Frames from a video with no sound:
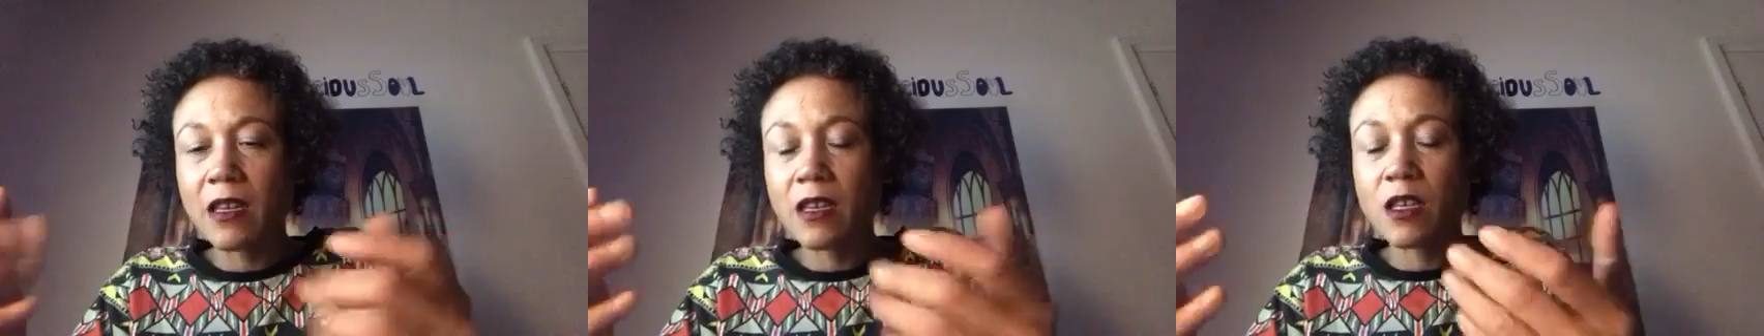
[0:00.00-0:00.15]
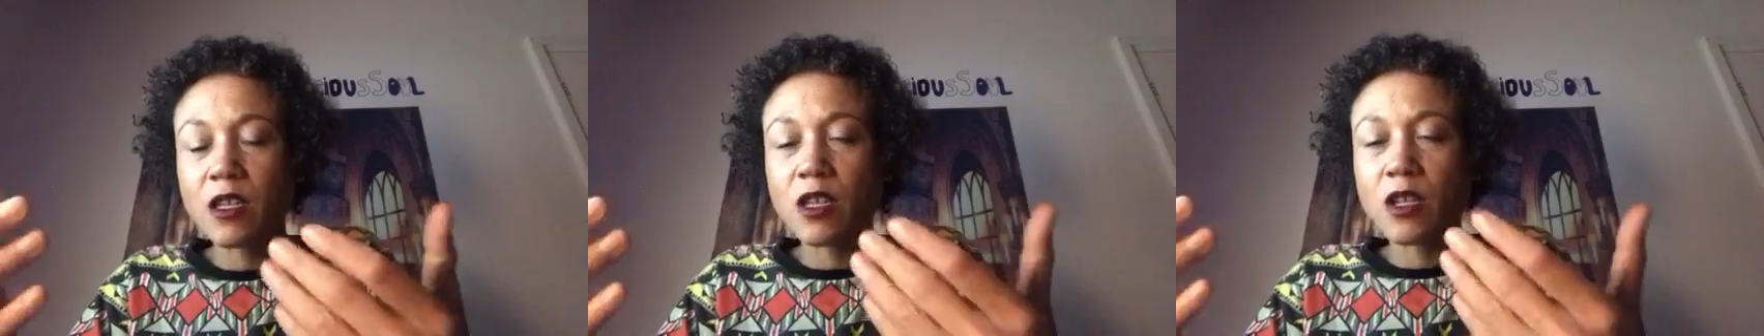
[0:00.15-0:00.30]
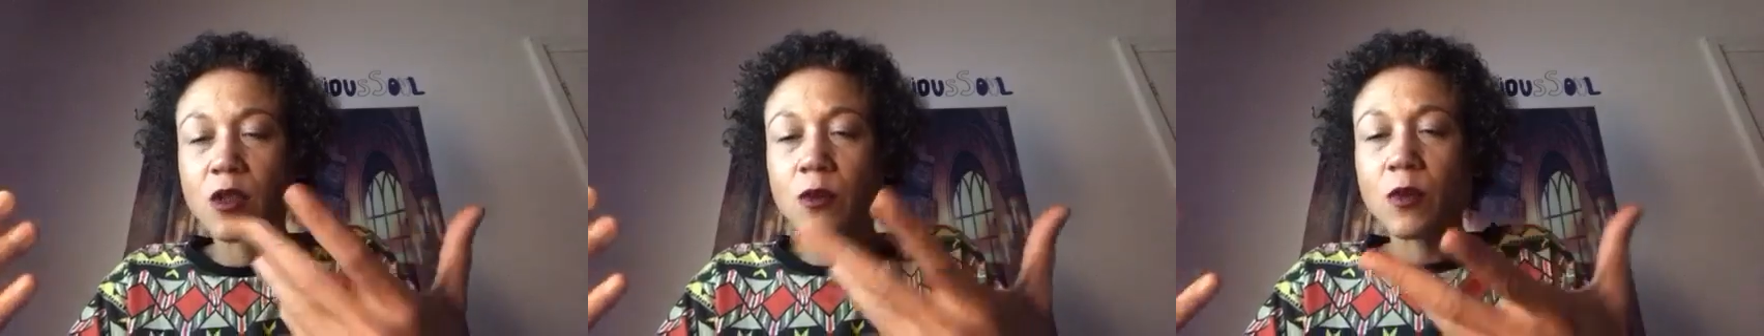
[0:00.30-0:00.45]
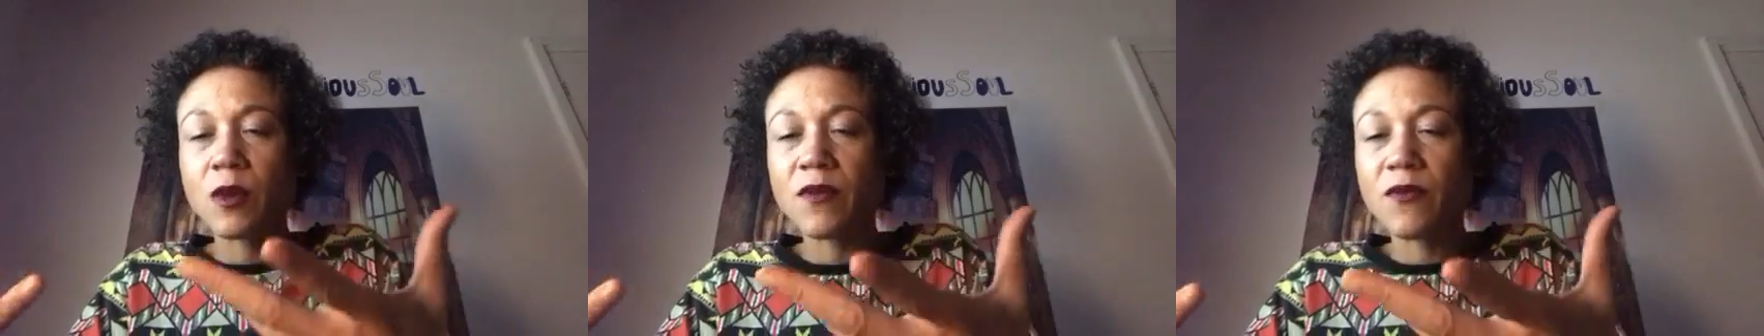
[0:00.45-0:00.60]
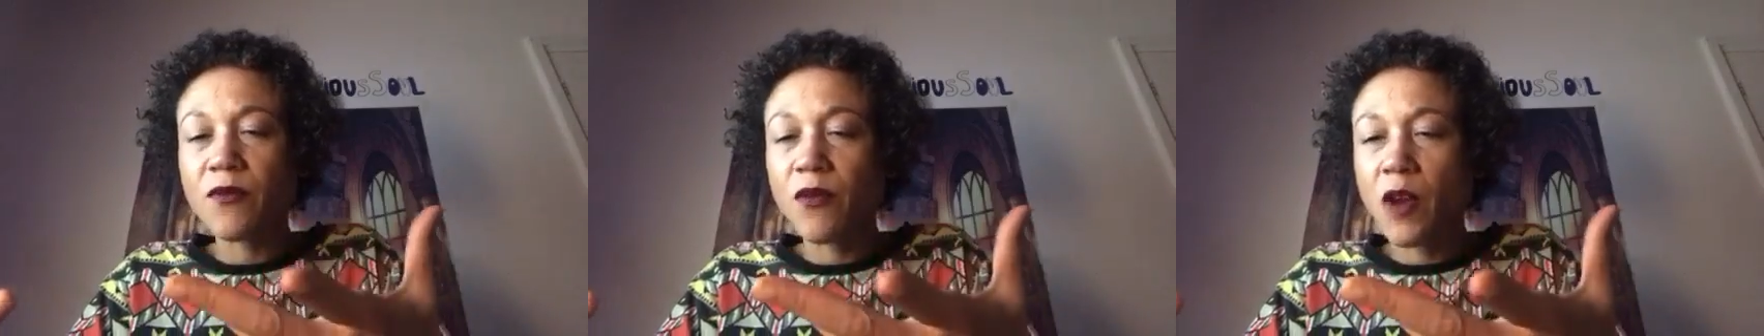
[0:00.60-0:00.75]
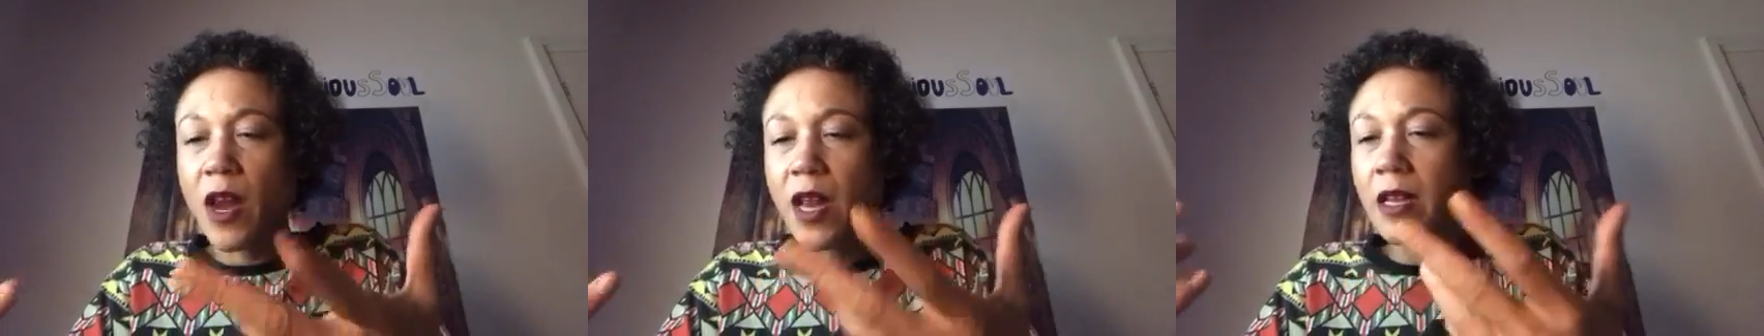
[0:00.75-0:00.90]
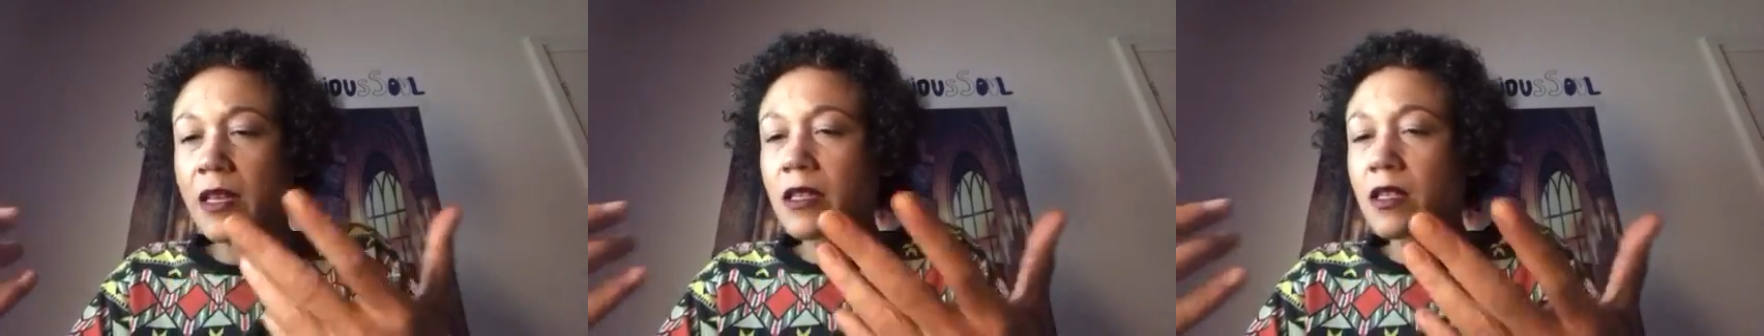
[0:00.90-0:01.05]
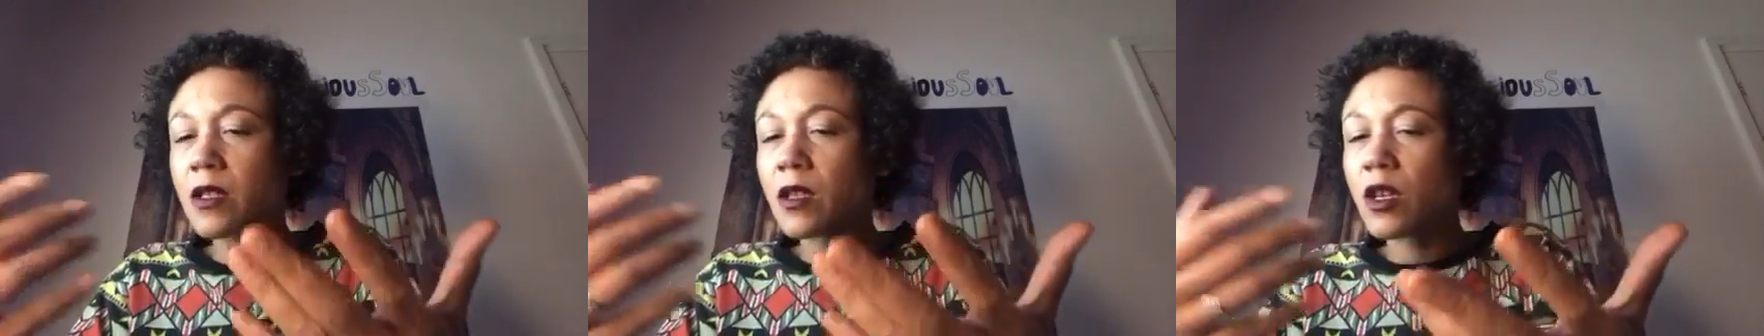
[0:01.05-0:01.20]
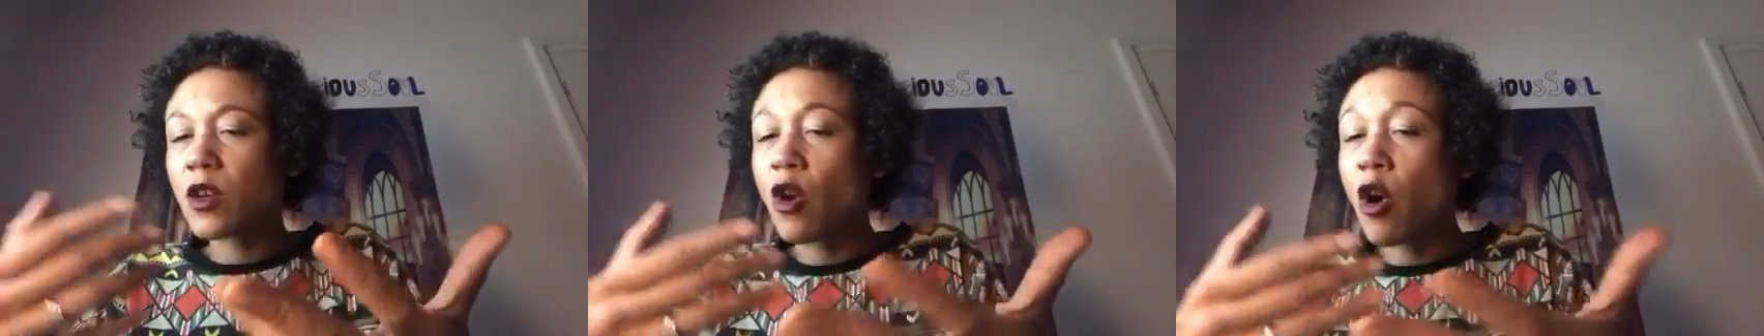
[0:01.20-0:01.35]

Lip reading: it can do with friends,